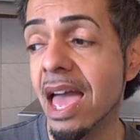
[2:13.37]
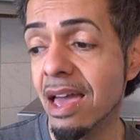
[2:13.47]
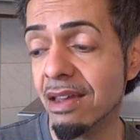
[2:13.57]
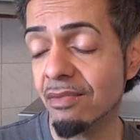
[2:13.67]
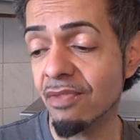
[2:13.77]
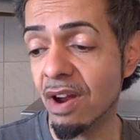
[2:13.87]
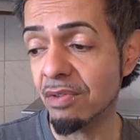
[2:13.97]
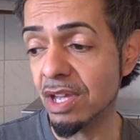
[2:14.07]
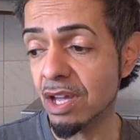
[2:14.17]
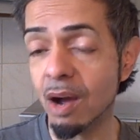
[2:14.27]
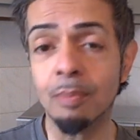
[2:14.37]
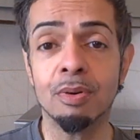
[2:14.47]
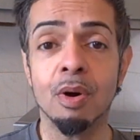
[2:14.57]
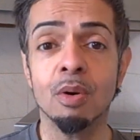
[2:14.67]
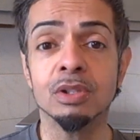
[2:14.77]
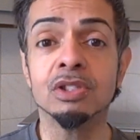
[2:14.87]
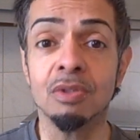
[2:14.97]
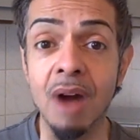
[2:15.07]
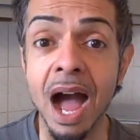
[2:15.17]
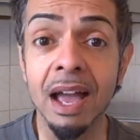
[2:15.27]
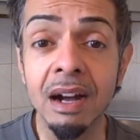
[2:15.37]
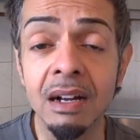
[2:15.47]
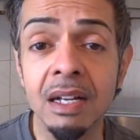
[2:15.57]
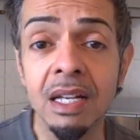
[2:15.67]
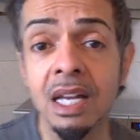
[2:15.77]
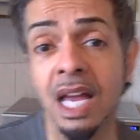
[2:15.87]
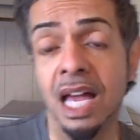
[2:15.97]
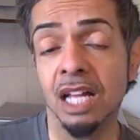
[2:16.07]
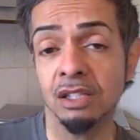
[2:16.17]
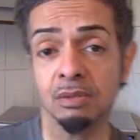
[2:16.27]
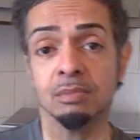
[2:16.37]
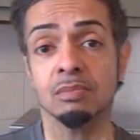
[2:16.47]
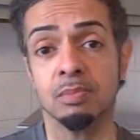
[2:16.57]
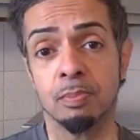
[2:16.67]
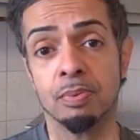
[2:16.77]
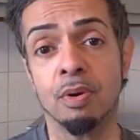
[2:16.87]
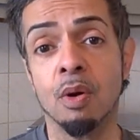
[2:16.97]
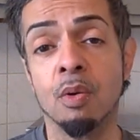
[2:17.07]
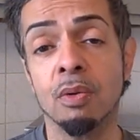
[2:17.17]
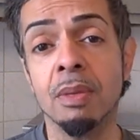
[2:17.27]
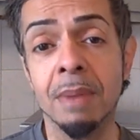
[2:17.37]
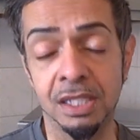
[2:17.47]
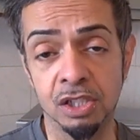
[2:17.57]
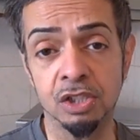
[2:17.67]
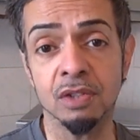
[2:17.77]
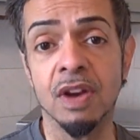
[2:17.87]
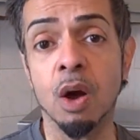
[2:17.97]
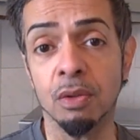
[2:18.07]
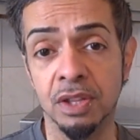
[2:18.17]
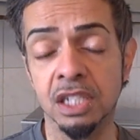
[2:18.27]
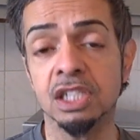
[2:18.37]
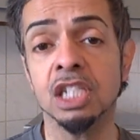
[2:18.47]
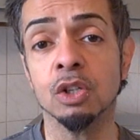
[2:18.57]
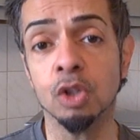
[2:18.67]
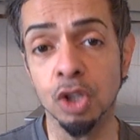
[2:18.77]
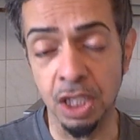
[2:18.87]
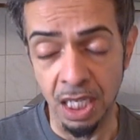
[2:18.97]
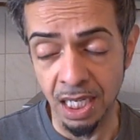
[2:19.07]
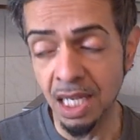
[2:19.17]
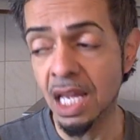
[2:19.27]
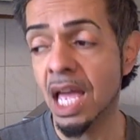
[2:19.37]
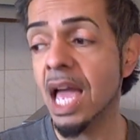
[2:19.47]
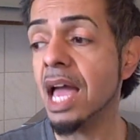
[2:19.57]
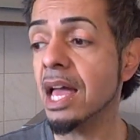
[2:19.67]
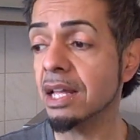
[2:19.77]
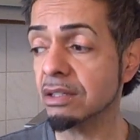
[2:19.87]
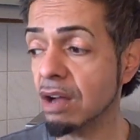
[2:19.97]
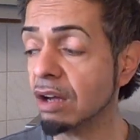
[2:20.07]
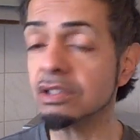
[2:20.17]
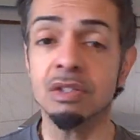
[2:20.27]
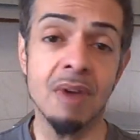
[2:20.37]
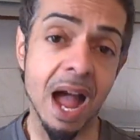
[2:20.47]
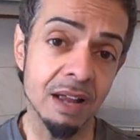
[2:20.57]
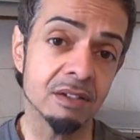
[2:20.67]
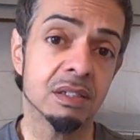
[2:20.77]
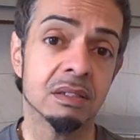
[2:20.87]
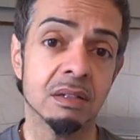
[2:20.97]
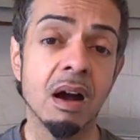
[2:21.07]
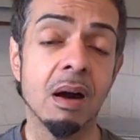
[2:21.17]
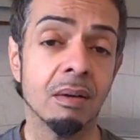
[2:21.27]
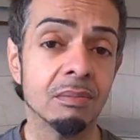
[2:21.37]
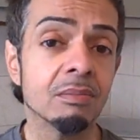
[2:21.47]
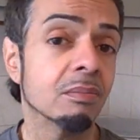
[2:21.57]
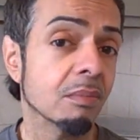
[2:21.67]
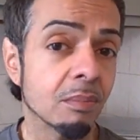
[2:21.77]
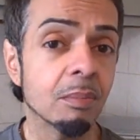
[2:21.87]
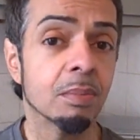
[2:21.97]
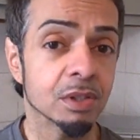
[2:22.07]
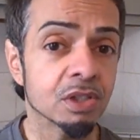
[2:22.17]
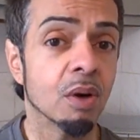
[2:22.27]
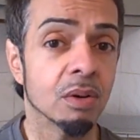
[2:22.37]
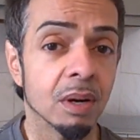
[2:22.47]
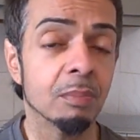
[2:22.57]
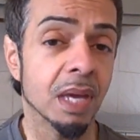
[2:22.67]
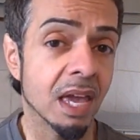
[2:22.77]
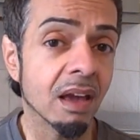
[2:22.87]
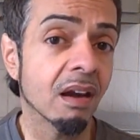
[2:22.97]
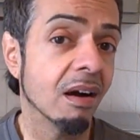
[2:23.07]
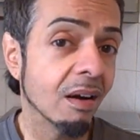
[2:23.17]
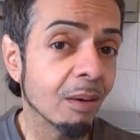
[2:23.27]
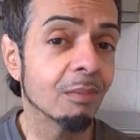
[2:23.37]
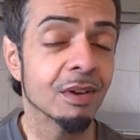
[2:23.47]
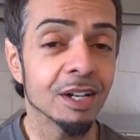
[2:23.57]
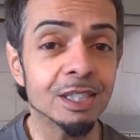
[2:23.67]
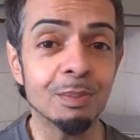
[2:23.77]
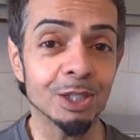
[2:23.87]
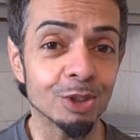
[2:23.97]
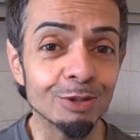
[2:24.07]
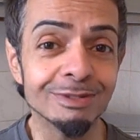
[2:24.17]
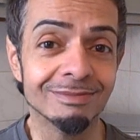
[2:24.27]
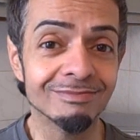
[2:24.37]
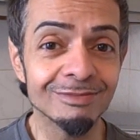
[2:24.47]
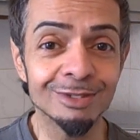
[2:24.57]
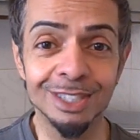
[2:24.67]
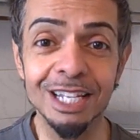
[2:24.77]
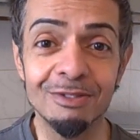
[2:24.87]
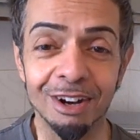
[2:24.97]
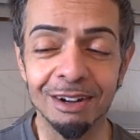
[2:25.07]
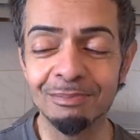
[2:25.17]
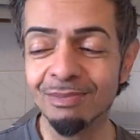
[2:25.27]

and very pro Soraya and pro the message of healthy Latino cooking and Soraya's persona being a special diva.